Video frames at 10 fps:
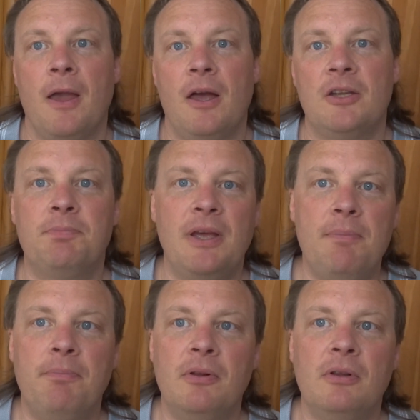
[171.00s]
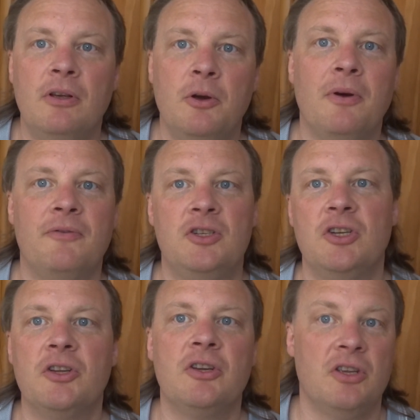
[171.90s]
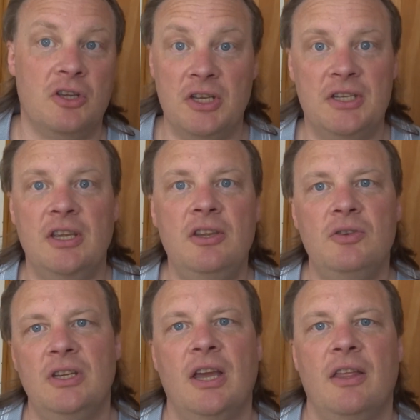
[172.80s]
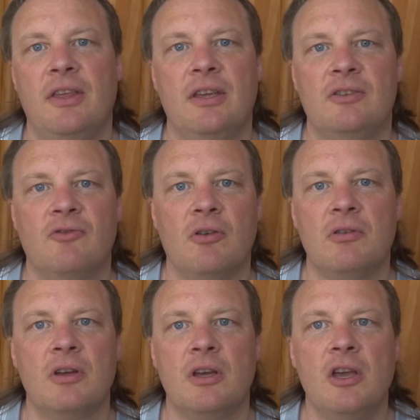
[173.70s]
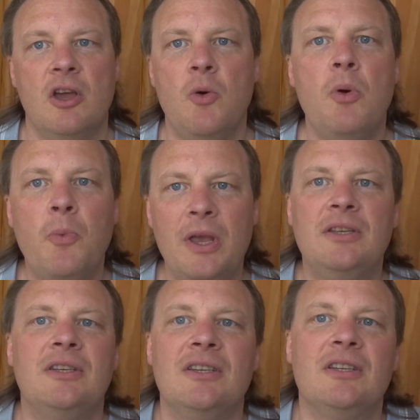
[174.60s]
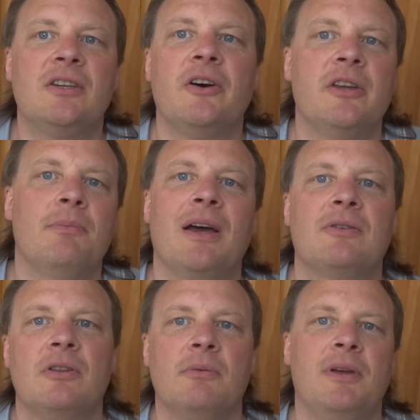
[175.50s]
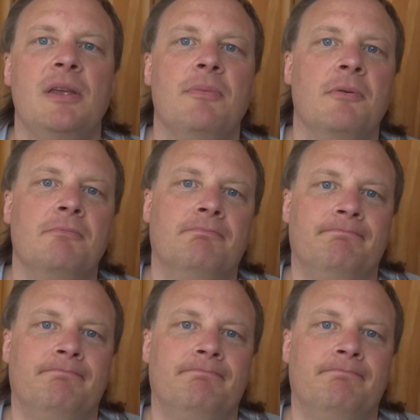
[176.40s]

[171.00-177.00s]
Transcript: As people who have done and continue to get things wrong, who are we to decide about other people?